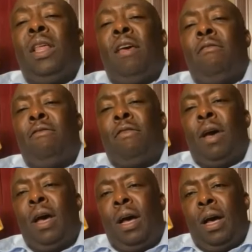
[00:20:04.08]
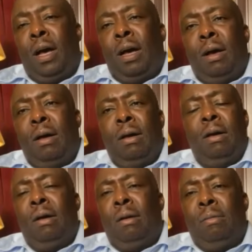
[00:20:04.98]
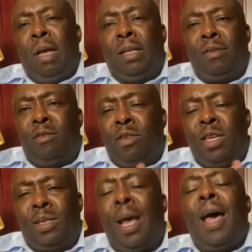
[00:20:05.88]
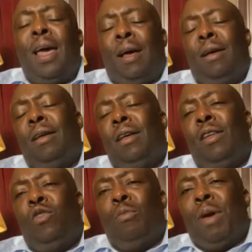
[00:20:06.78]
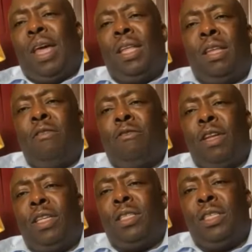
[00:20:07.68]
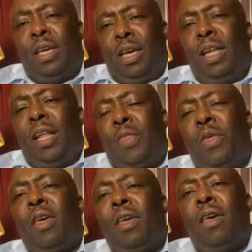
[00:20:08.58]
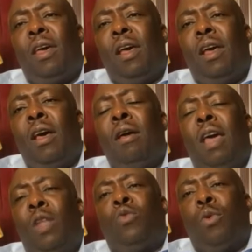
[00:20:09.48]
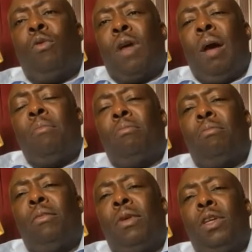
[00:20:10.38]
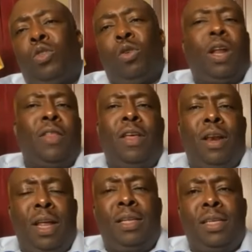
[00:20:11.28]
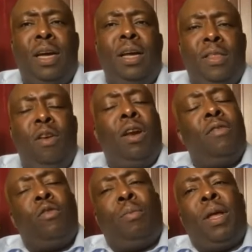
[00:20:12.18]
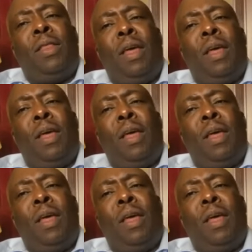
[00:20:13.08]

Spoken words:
They have a desire to make a difference. And I think it will come sooner than later. They'll have to play